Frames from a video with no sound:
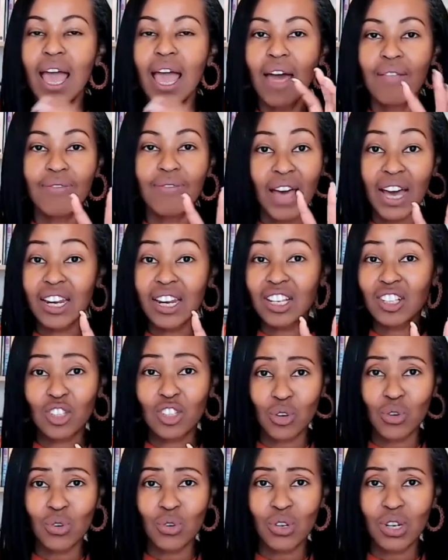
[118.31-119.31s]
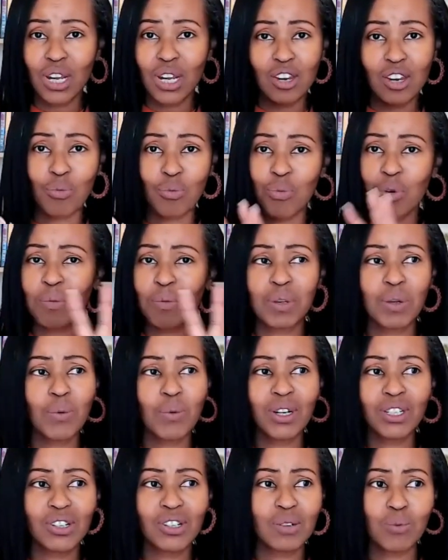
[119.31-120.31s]
And that is good. And you're probably
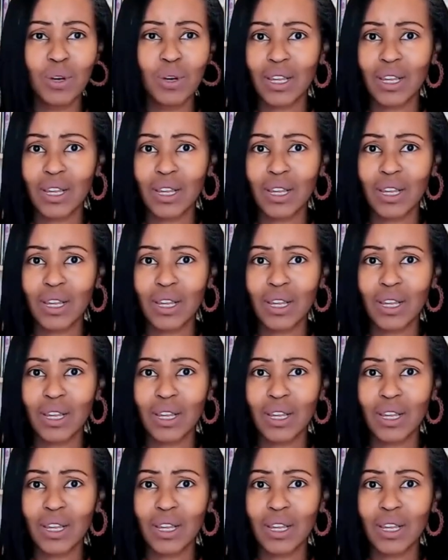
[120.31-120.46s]
wondering,